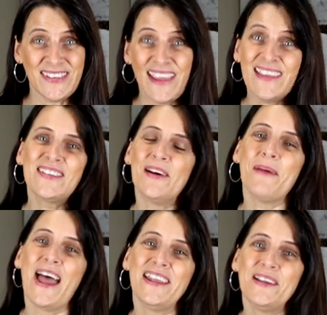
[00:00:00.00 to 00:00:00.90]
next I'm
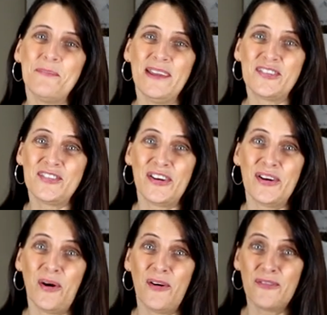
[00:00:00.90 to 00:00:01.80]
adding a mixture
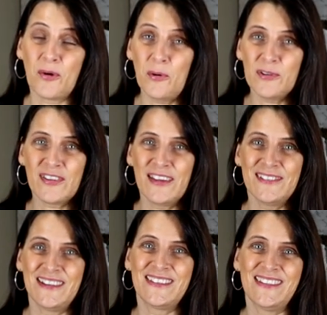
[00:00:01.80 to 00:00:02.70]
of coarse
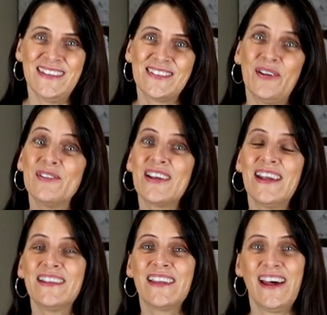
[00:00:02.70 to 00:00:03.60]
Celtic sea salt
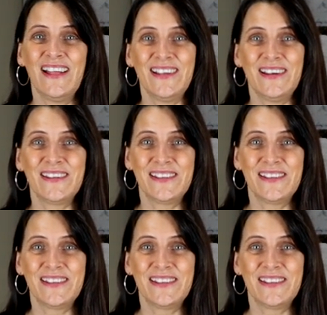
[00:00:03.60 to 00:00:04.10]
and kala